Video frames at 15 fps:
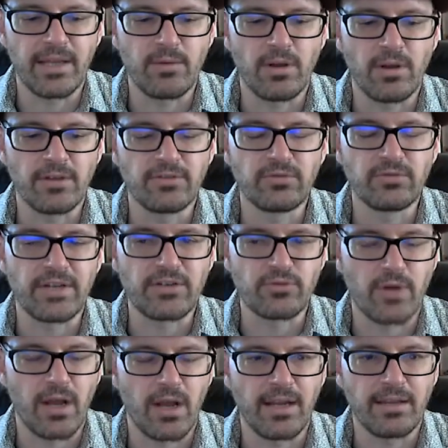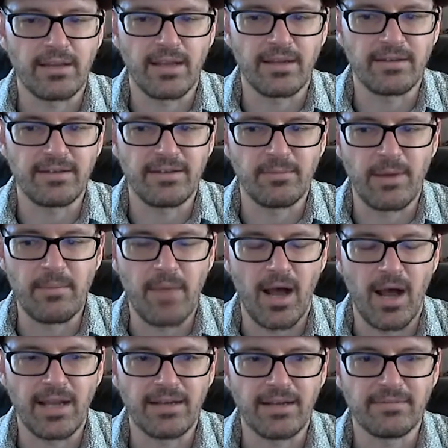well, as soon as I try, then my
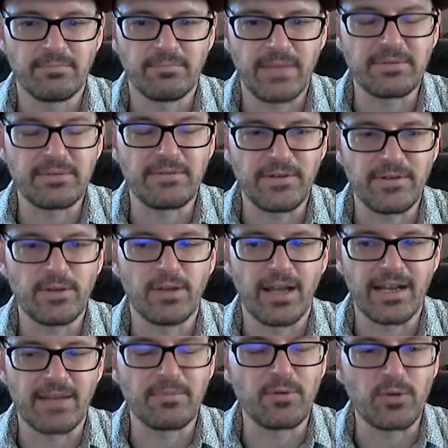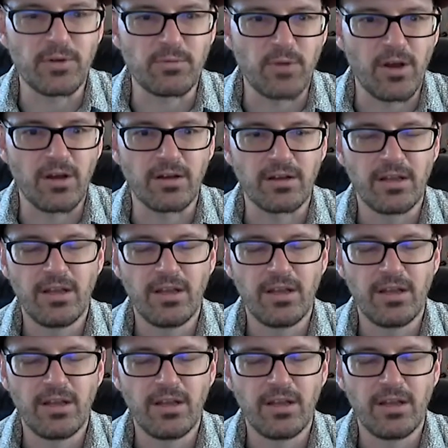mind makes me feel like I'm doing it wrong.